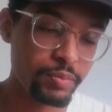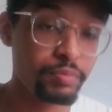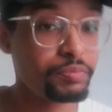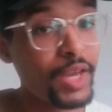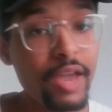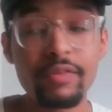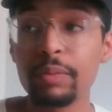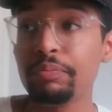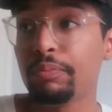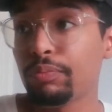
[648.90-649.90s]
they gave up
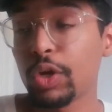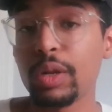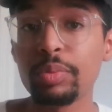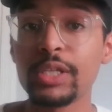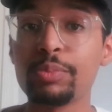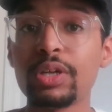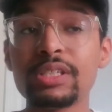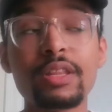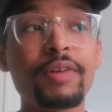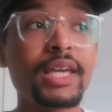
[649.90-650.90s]
30-plus points
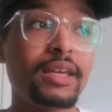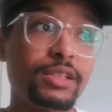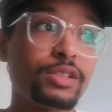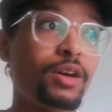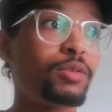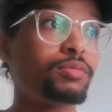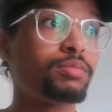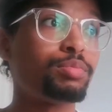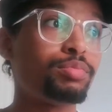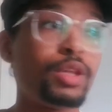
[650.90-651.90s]
to the Vikings. So
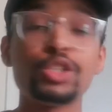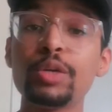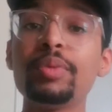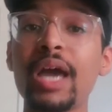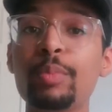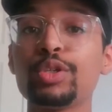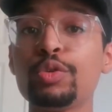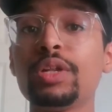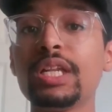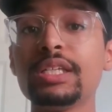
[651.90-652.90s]
there should be
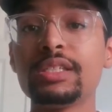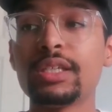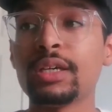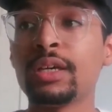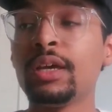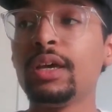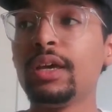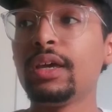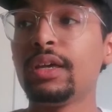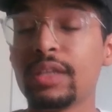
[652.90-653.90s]
opportunities to
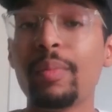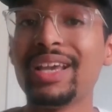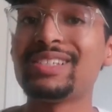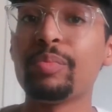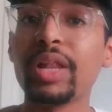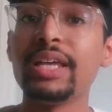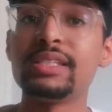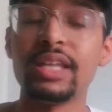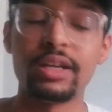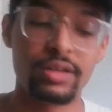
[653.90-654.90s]
make some plays
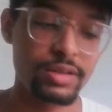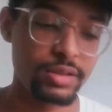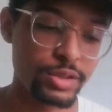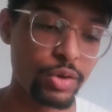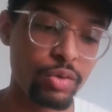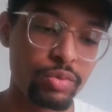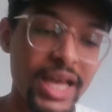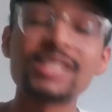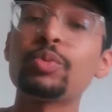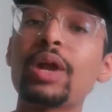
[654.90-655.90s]
there. So
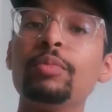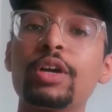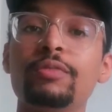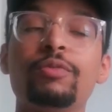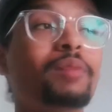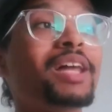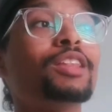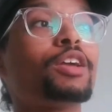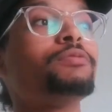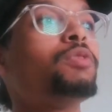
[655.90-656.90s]
that's what I'm looking for. I'm not
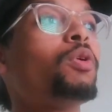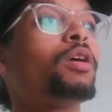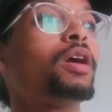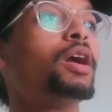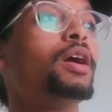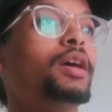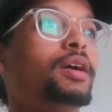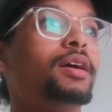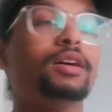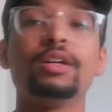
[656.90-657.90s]
looking for
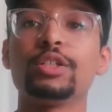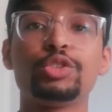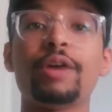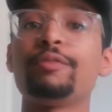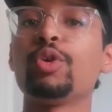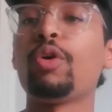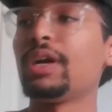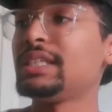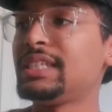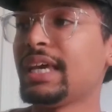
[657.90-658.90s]
Trevor
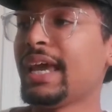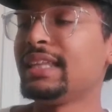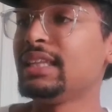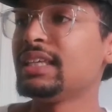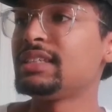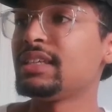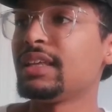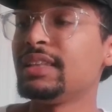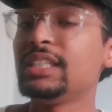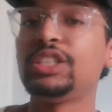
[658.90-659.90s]
Lawrence and
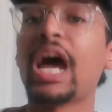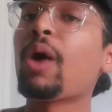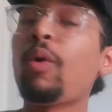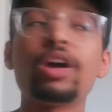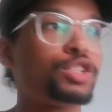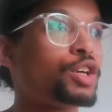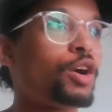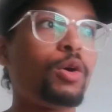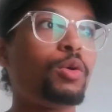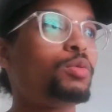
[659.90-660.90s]
these Jaguars to
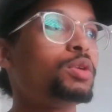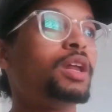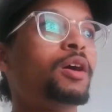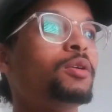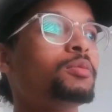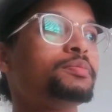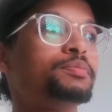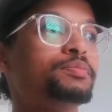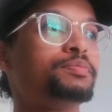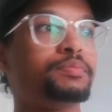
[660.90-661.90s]
go,
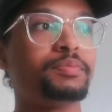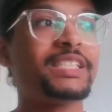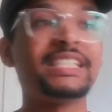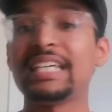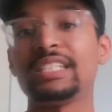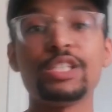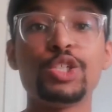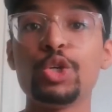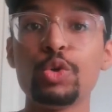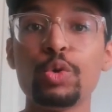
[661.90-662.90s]

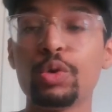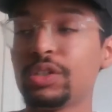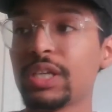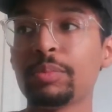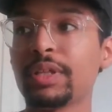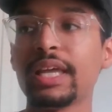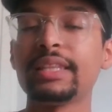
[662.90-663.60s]
6-2 or something like